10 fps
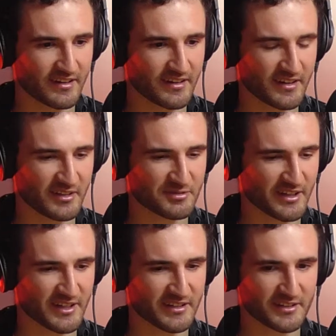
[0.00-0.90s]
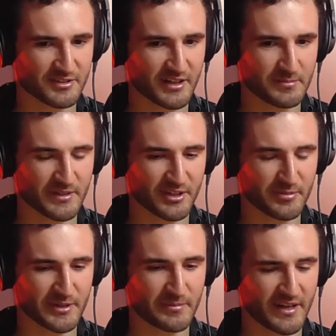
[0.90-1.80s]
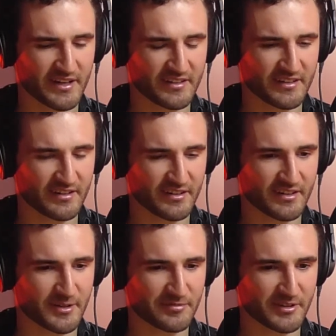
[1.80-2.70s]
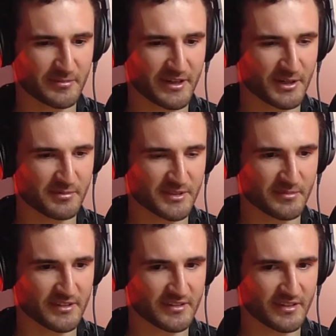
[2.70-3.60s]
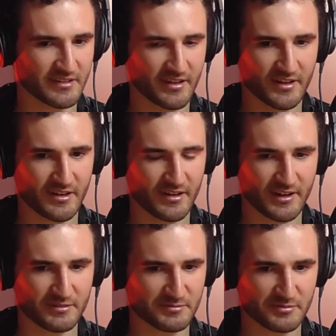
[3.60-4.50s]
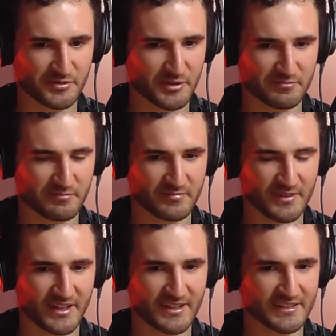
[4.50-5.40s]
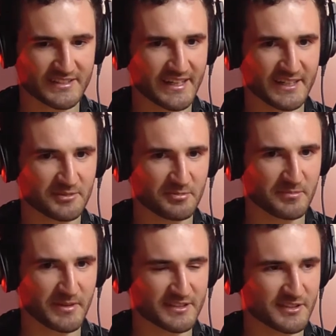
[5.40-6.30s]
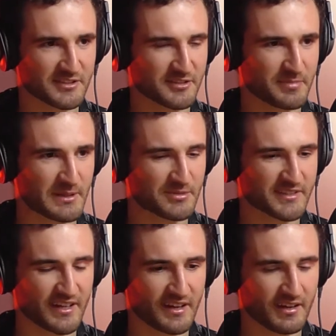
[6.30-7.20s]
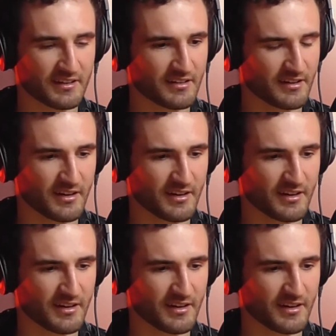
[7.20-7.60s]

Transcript: Trying to be open about it. Hopefully it might help someone. And then I was sort of inundated with messages of people saying,